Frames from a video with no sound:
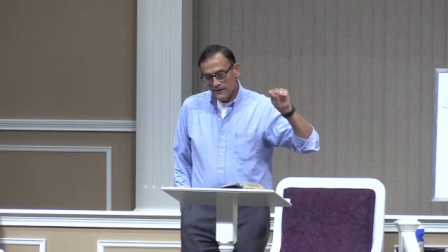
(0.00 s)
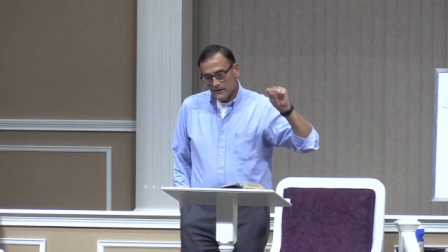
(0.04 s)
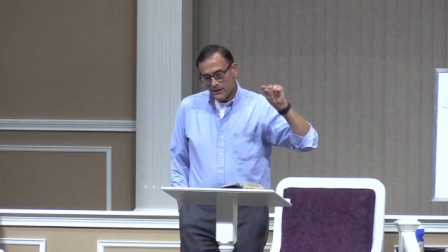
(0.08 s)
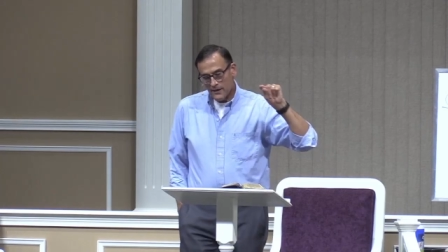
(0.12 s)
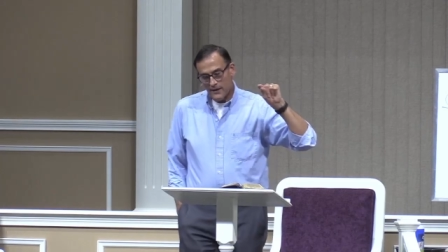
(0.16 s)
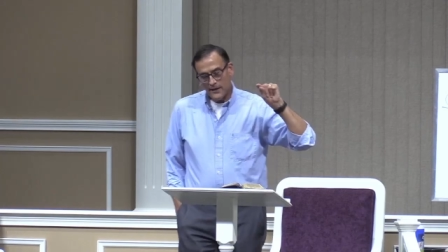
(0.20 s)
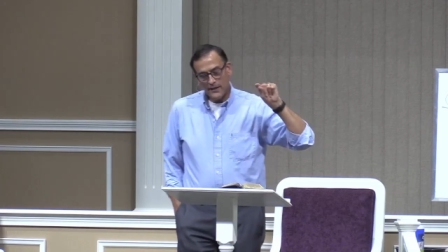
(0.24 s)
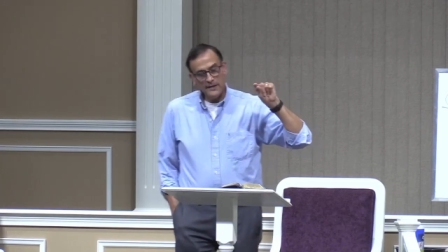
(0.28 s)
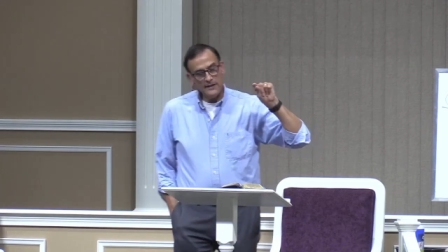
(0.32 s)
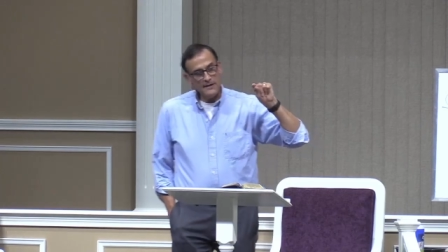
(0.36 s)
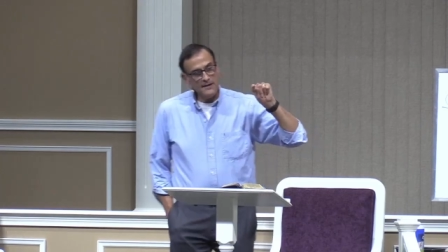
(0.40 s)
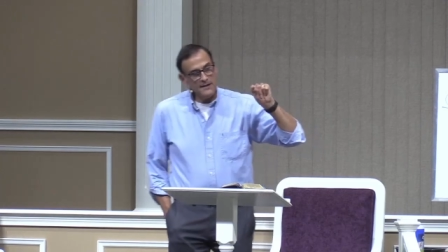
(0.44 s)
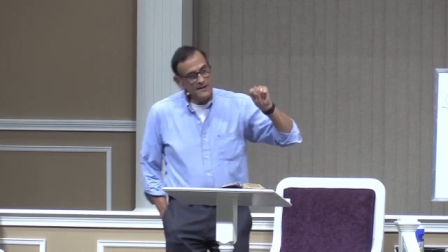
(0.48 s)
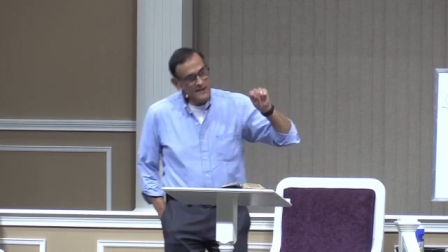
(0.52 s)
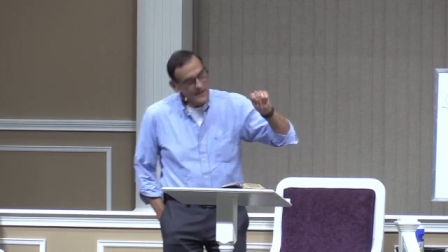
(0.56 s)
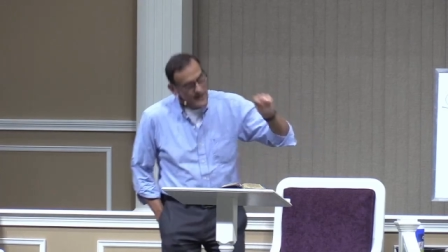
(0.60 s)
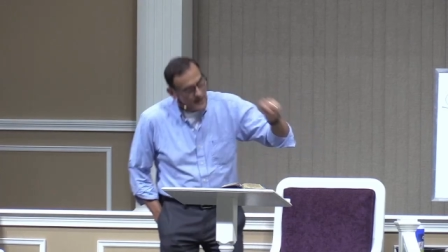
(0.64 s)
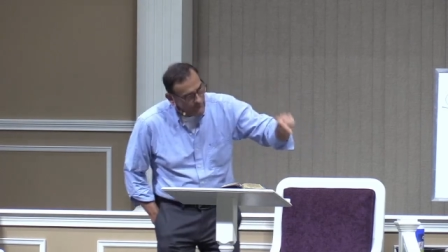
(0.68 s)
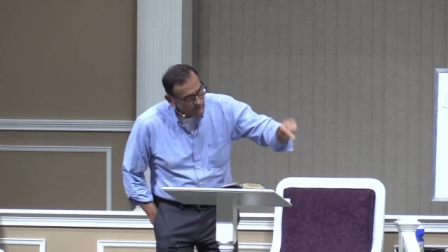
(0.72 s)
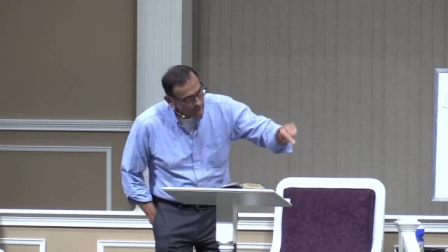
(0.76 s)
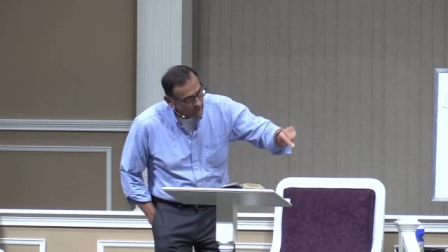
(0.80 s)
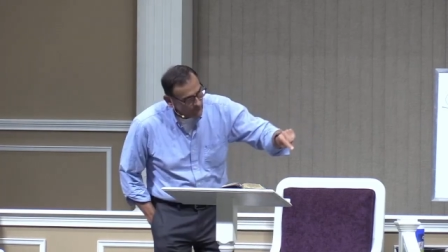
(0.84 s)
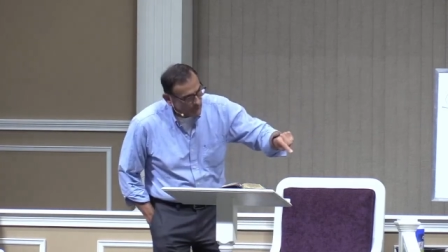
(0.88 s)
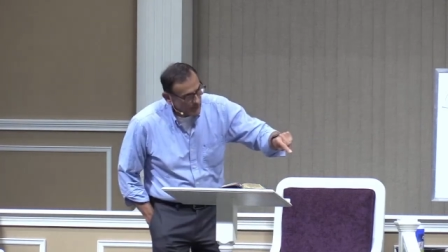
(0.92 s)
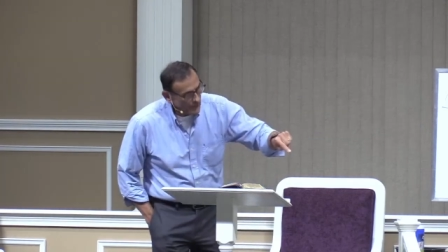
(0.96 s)
can
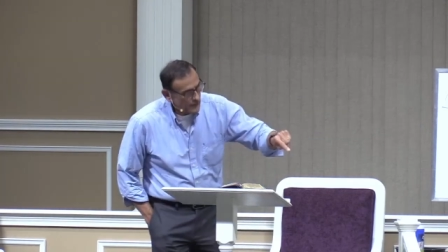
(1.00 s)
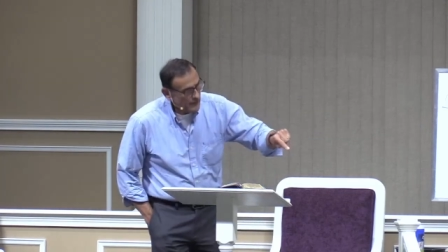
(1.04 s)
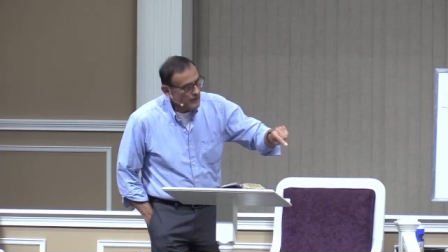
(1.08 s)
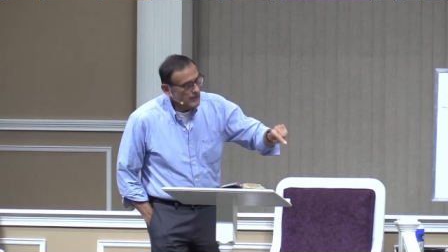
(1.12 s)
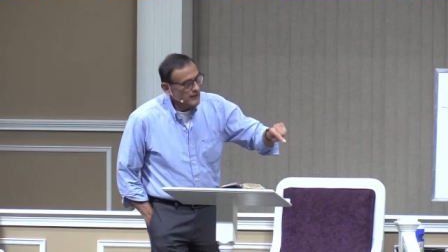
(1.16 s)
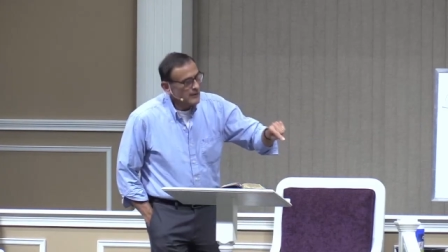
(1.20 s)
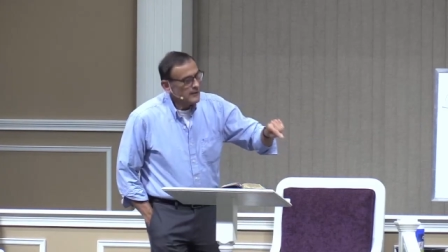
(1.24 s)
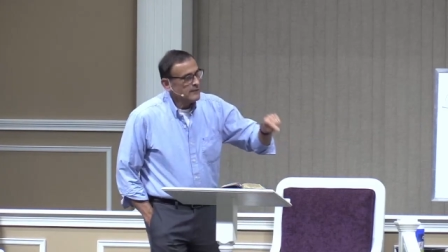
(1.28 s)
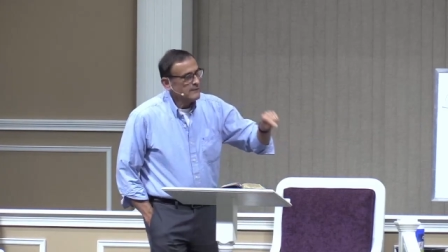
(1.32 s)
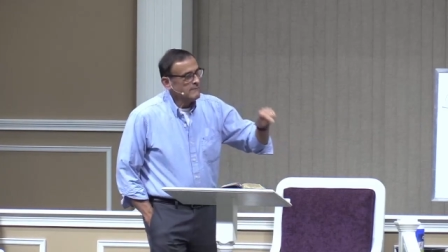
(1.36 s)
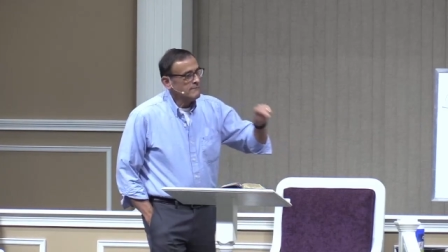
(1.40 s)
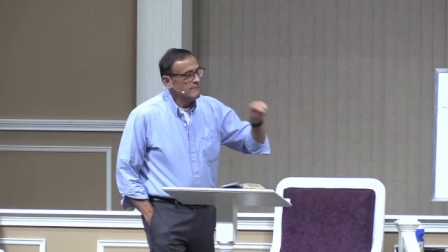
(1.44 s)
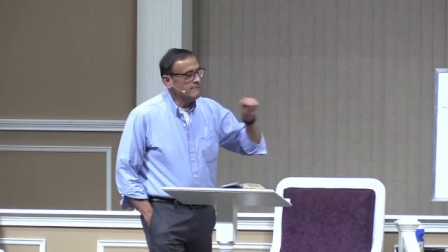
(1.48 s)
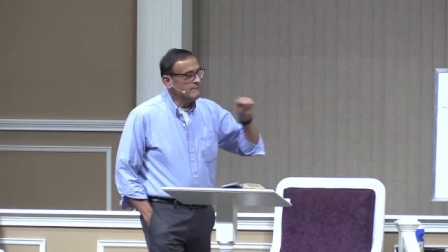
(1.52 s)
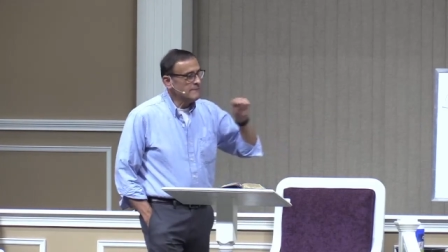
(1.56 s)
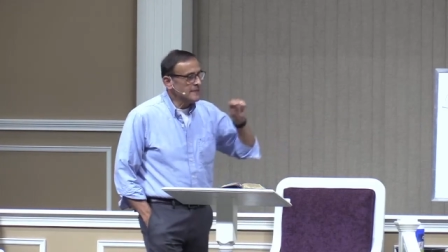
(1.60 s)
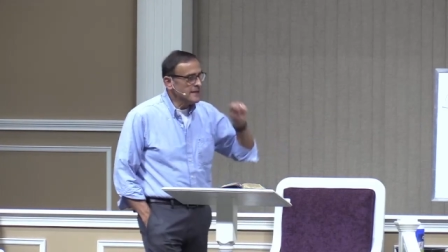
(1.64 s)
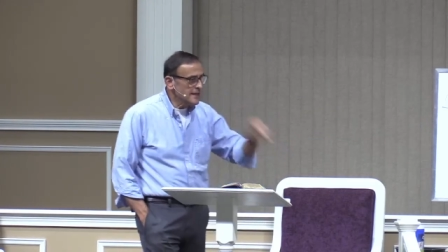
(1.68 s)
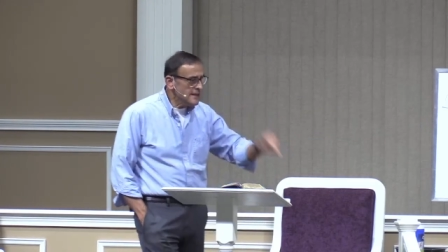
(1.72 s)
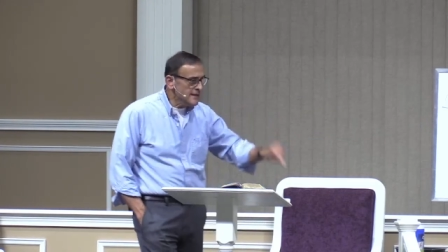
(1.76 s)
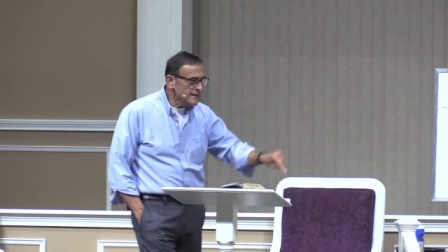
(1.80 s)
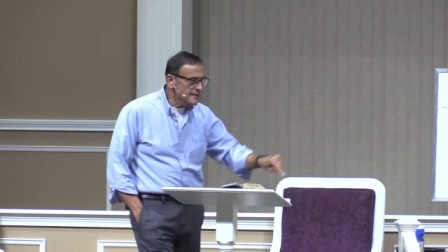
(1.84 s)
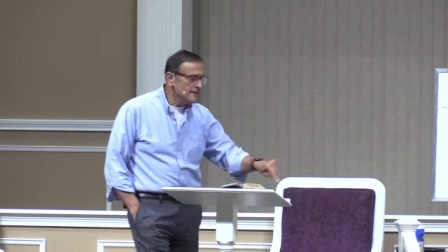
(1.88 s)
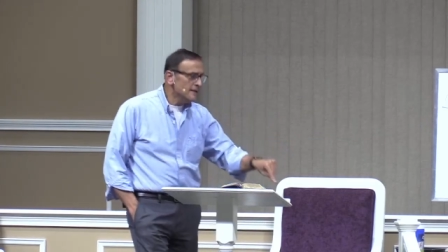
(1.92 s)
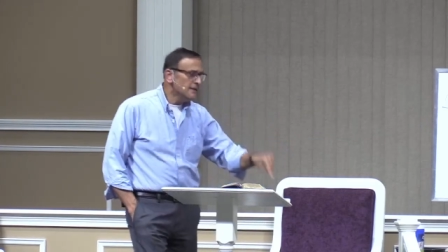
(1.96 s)
never
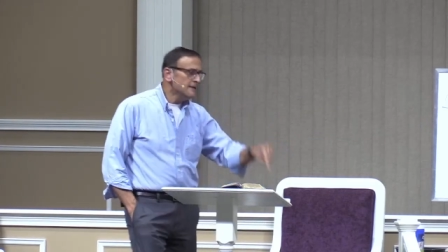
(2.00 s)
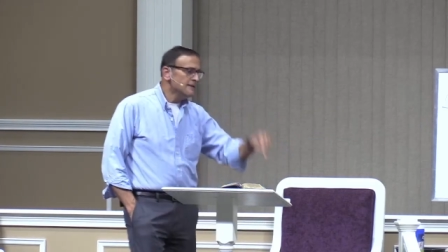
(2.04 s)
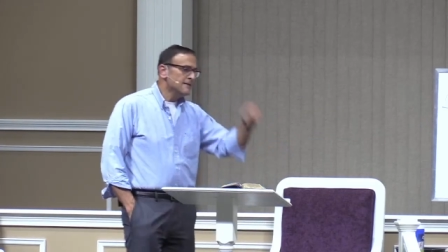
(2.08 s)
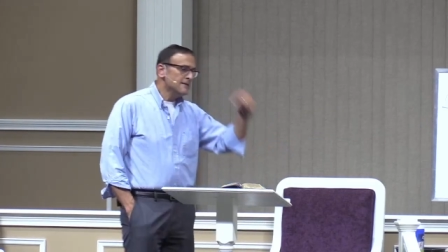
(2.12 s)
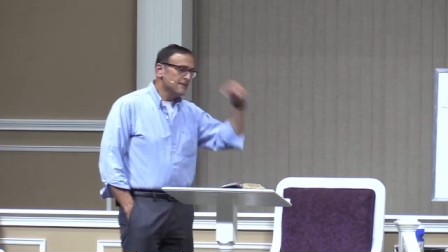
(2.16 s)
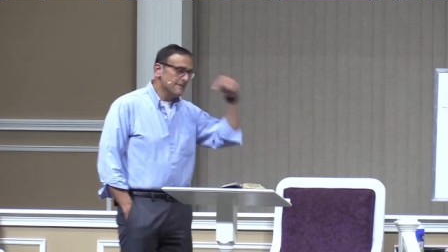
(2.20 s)
mean